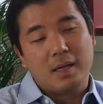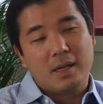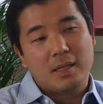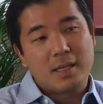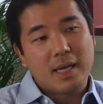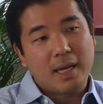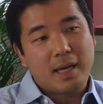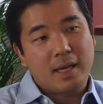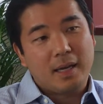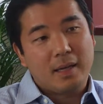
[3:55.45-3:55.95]

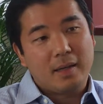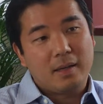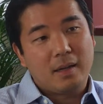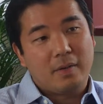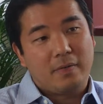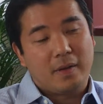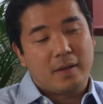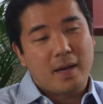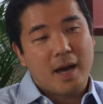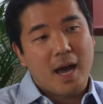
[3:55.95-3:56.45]

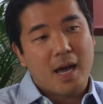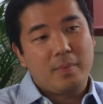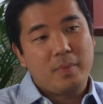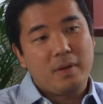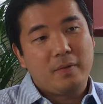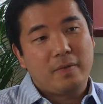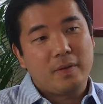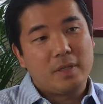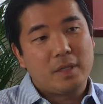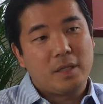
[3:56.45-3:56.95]
Second, if an
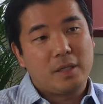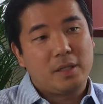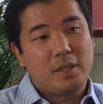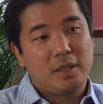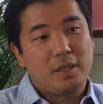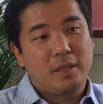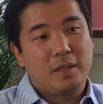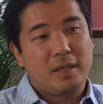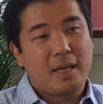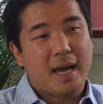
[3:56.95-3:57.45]
IME
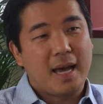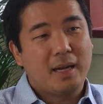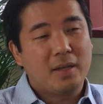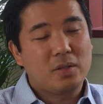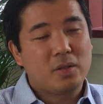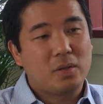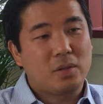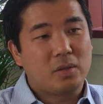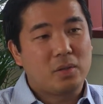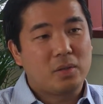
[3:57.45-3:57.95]
physician
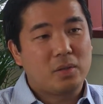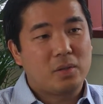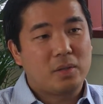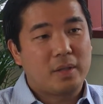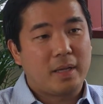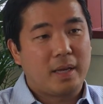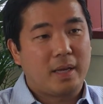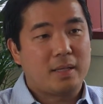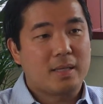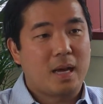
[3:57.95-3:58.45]

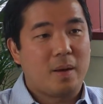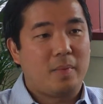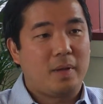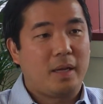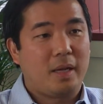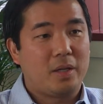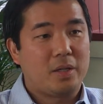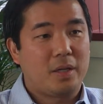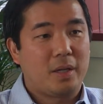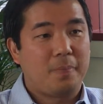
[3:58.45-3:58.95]
cancels the
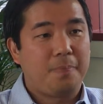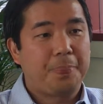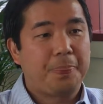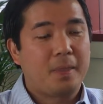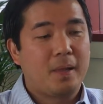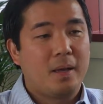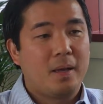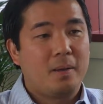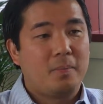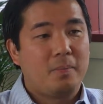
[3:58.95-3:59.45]
examination